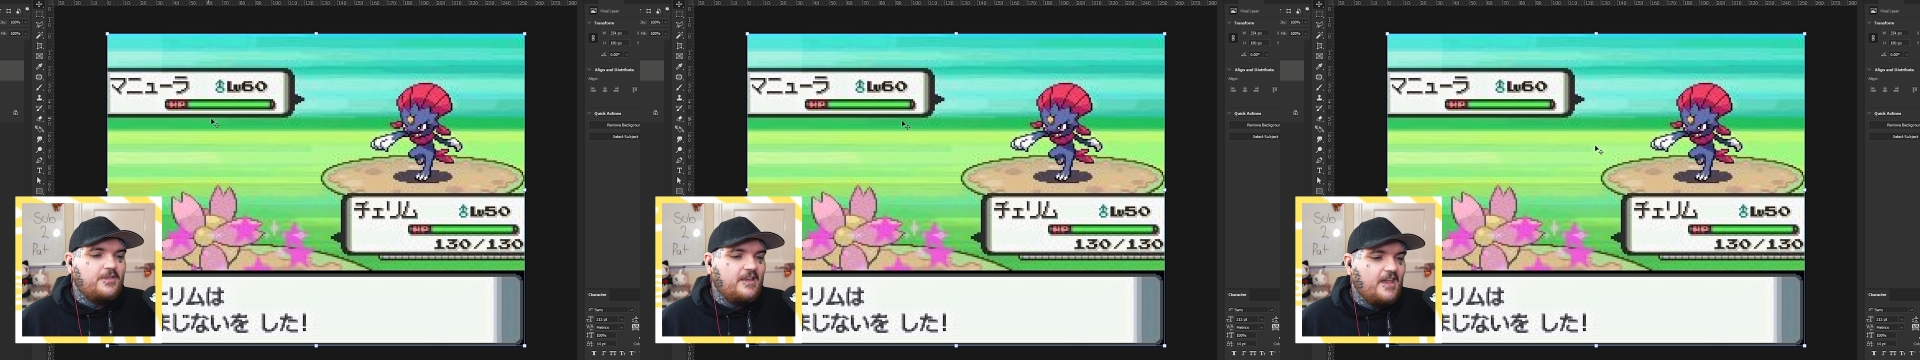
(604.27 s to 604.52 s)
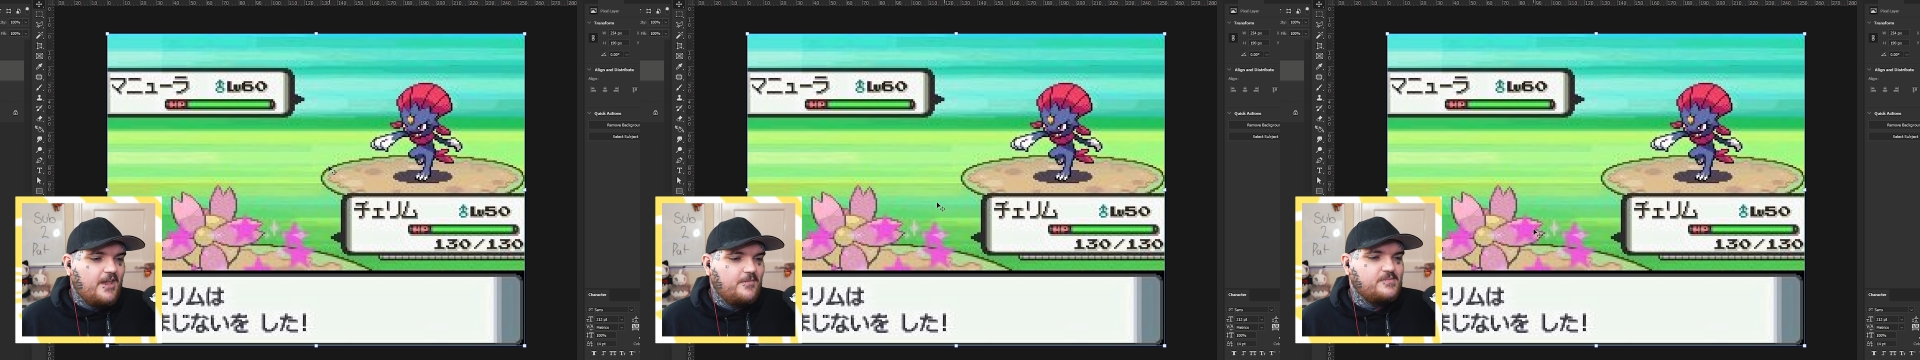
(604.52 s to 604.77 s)
the
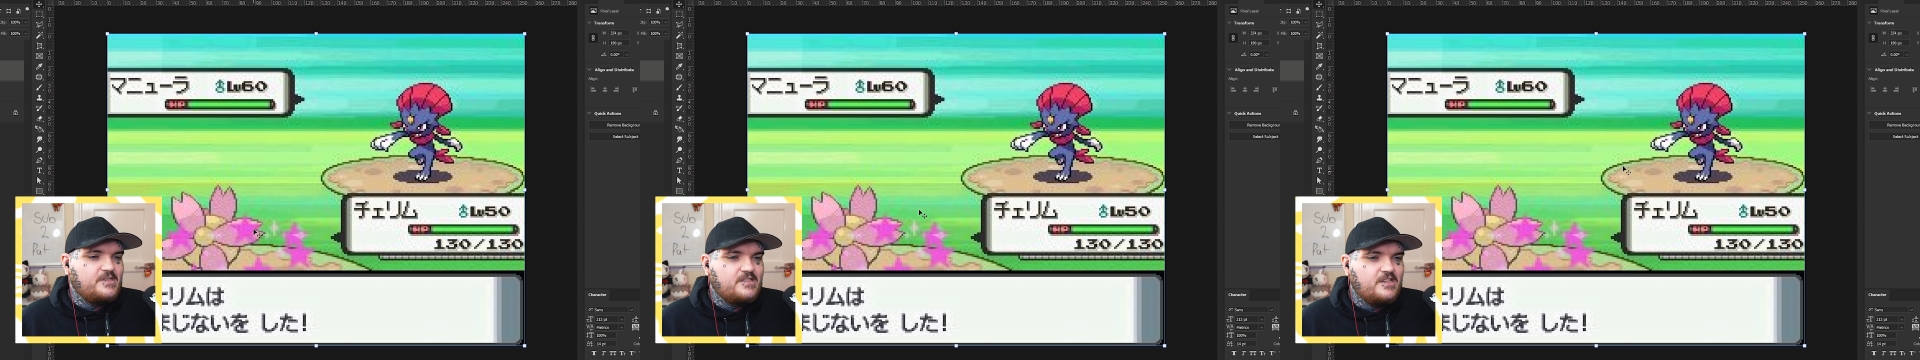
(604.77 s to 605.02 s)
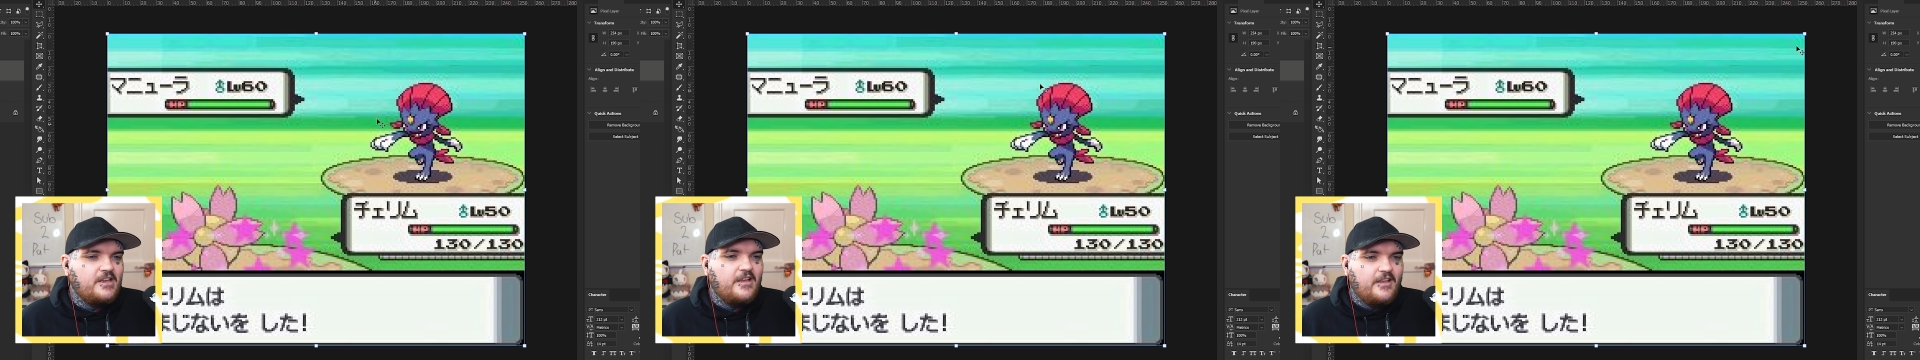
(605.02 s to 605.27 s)

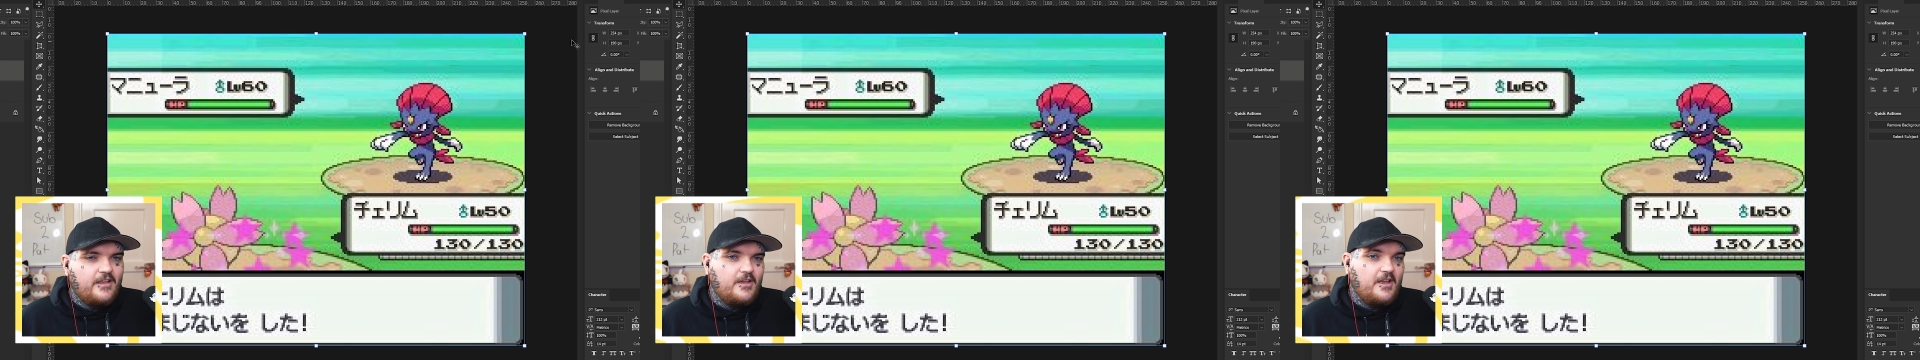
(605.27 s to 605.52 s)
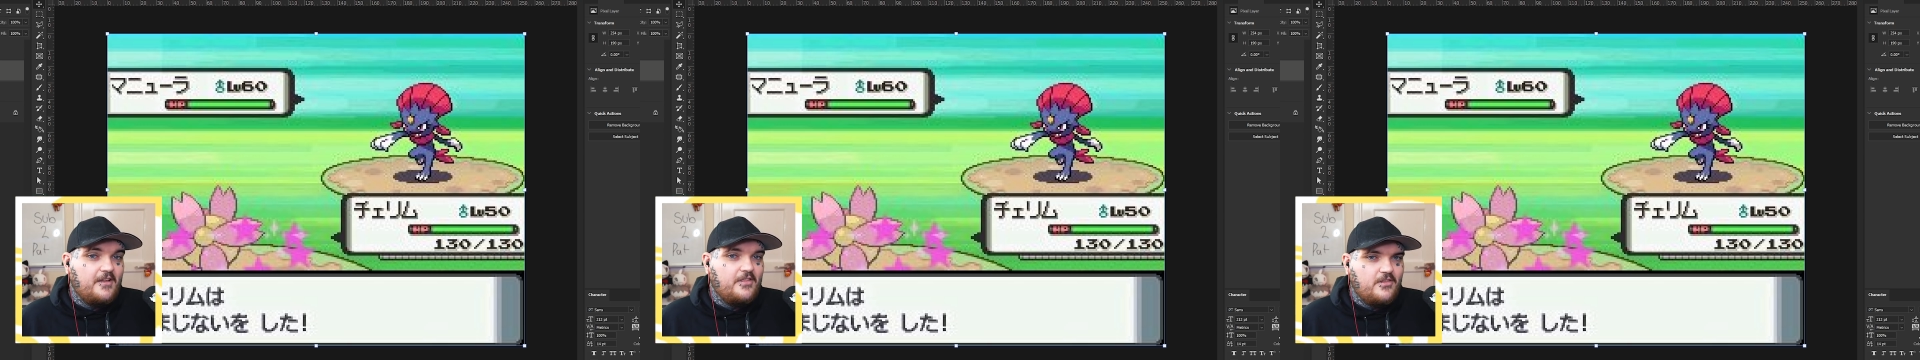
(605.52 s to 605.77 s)
games
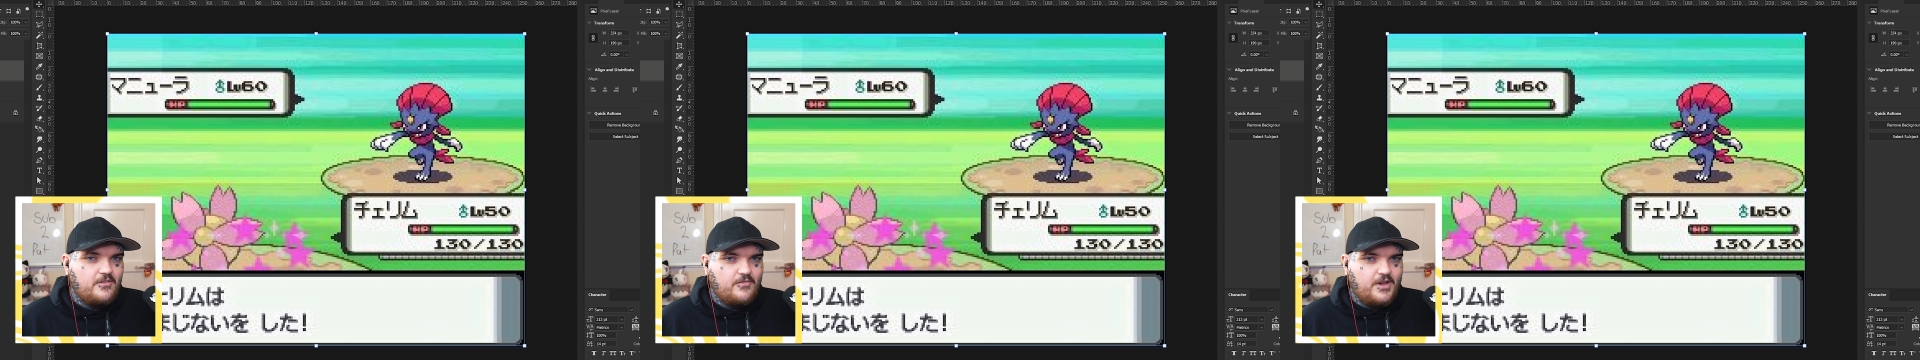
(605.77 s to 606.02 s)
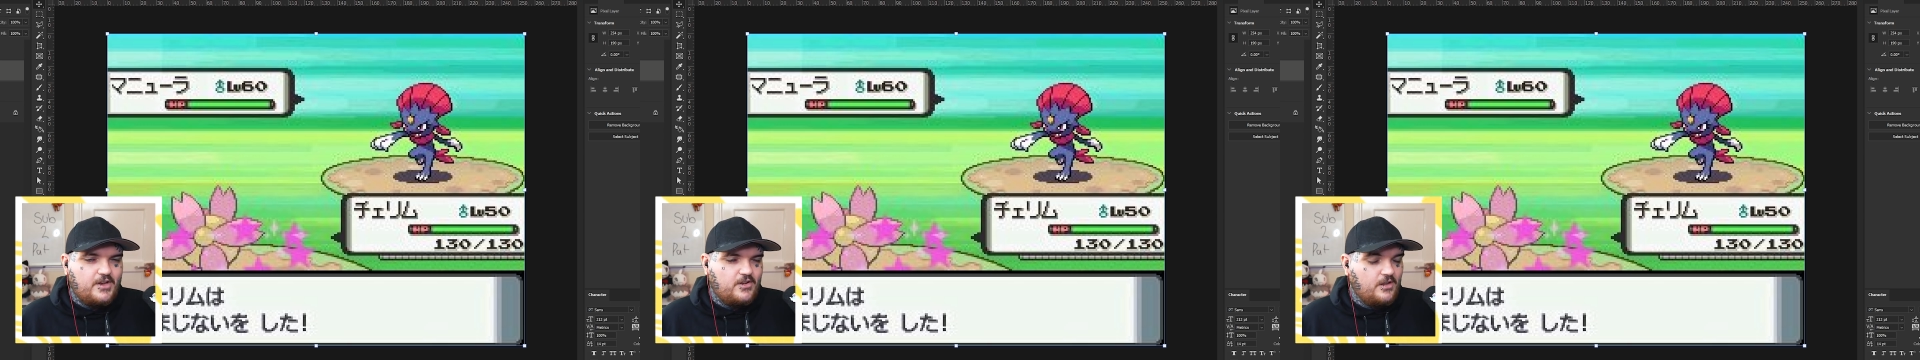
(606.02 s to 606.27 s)
in the
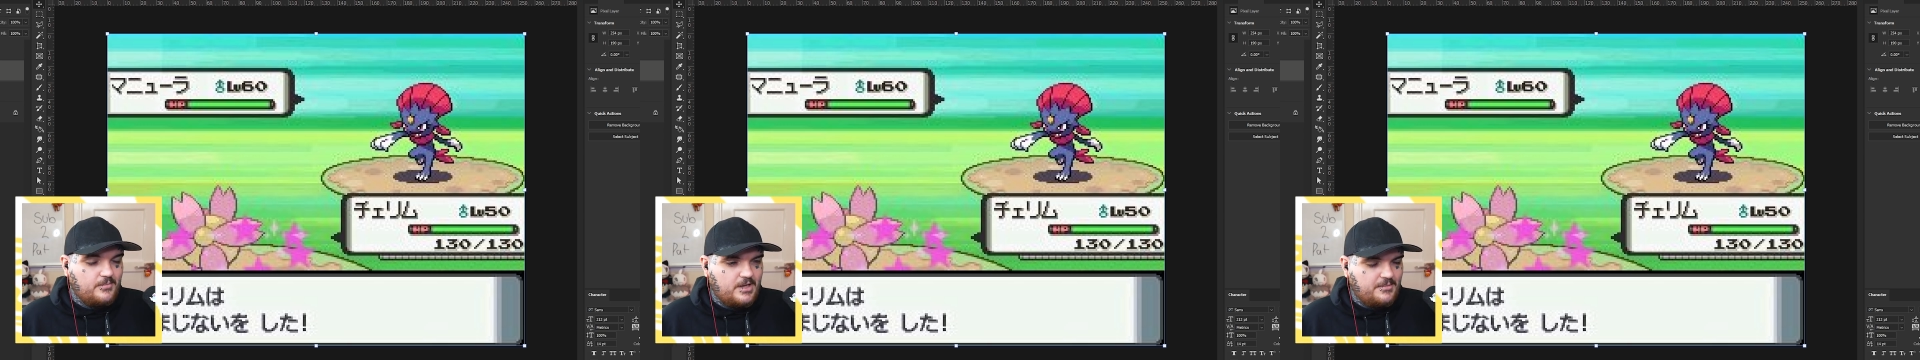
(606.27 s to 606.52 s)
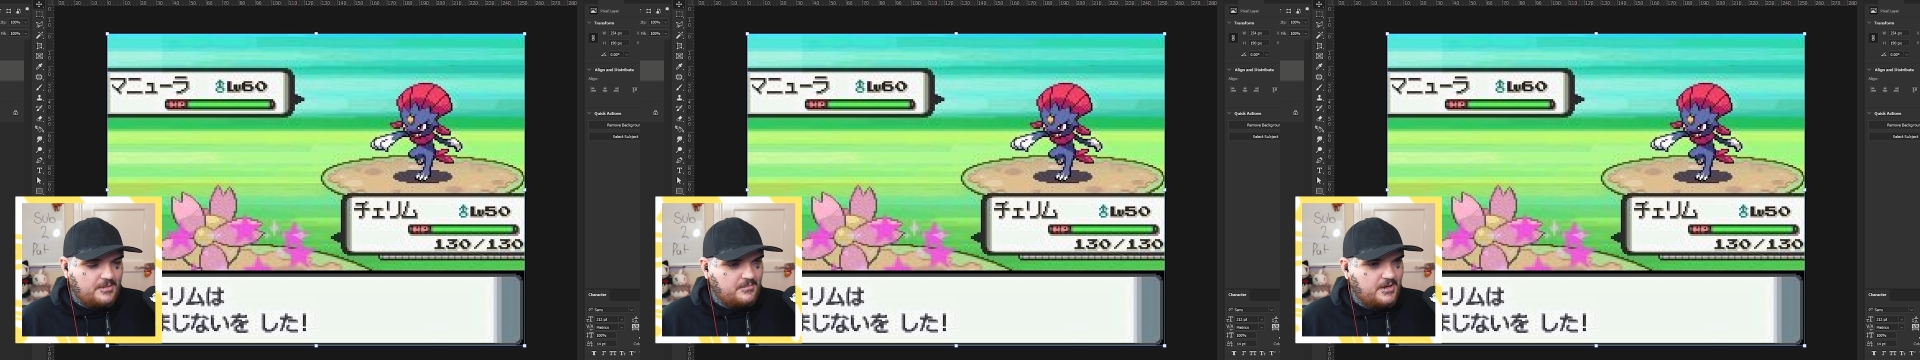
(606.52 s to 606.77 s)
final upcoming